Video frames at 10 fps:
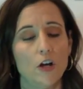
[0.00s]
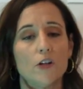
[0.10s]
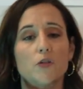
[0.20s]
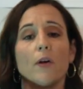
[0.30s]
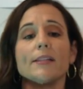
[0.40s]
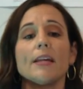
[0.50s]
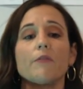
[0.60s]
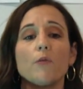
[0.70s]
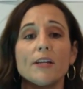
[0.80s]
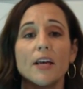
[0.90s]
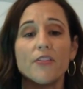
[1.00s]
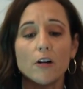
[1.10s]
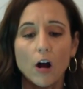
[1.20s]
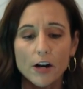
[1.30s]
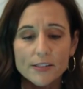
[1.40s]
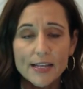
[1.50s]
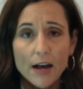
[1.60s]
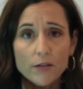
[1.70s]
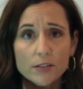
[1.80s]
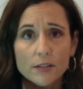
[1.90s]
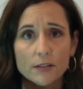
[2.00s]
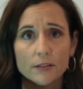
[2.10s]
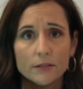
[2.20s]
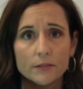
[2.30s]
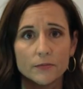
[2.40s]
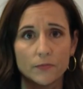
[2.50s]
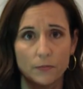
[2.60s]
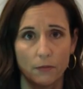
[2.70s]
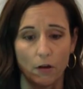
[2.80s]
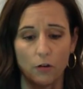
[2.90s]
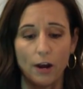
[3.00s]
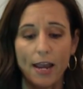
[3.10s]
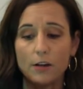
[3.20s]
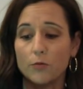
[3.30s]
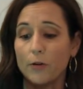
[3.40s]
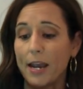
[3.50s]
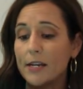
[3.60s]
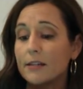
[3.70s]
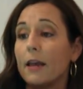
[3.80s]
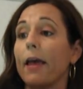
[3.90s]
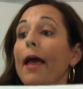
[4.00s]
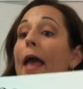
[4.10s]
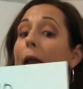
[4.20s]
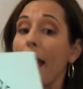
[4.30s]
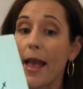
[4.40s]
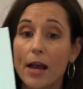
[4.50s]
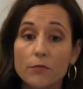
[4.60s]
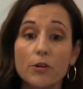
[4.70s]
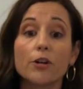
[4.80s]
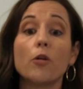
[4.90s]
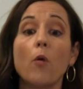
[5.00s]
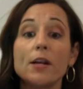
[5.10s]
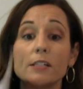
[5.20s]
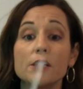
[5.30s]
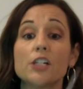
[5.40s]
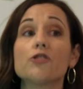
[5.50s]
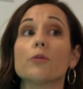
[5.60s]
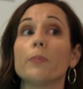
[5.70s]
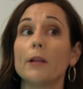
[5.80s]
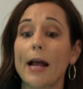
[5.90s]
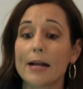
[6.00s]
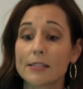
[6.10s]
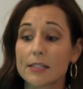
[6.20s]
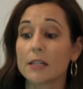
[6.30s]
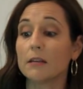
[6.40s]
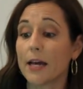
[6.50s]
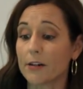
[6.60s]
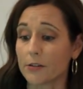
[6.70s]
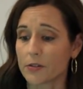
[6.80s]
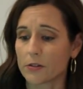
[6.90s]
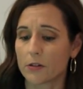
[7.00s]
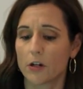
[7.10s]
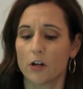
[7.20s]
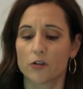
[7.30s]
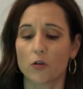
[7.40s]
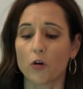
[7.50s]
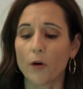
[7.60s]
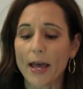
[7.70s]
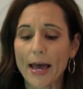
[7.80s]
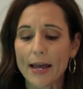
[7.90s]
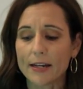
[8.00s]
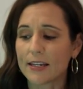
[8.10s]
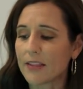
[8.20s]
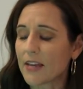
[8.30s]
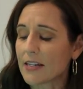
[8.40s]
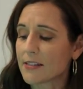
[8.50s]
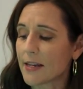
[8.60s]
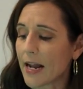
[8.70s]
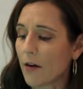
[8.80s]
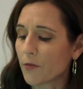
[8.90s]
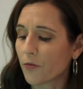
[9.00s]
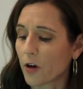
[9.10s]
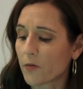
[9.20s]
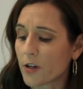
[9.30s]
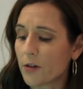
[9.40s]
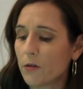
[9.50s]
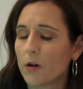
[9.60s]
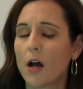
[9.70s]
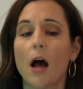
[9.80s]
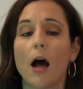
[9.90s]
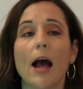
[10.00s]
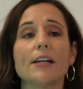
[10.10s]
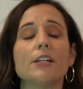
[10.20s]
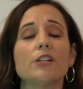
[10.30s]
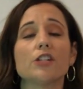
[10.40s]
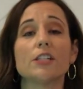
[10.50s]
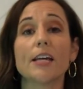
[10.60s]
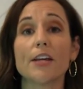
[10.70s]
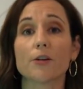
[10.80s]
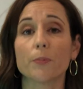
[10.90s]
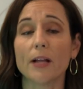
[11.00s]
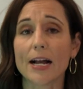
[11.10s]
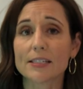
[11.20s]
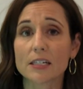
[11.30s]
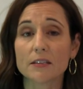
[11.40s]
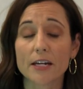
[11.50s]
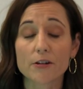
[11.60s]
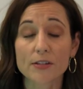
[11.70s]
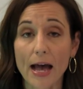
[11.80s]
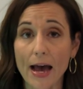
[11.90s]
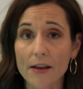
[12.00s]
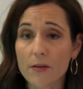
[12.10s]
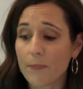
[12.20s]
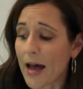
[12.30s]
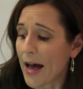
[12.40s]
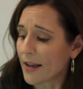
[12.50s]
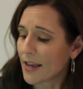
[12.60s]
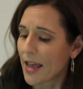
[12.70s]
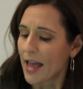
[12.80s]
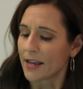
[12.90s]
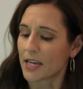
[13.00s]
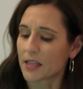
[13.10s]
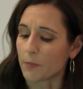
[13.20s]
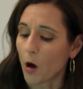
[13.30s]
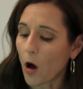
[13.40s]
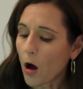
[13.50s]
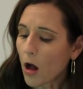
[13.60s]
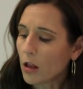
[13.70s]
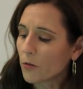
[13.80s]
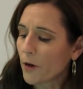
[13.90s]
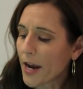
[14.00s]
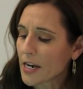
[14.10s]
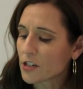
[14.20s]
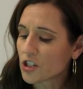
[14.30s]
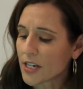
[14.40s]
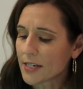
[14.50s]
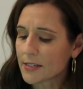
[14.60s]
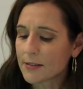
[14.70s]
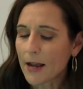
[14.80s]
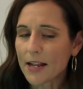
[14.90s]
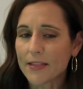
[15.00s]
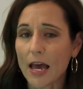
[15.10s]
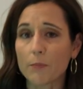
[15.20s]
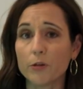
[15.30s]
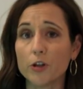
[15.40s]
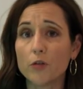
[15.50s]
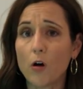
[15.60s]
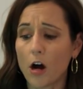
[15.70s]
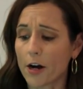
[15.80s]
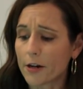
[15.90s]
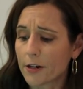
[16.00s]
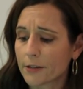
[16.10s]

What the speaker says: So let's everyone get their arcs out. All right, great. And we're going to need your plastic letters. So go ahead and get that set out in front of you. I need you to take your plastic letters out of the bag, get them all arranged inside that blue arc.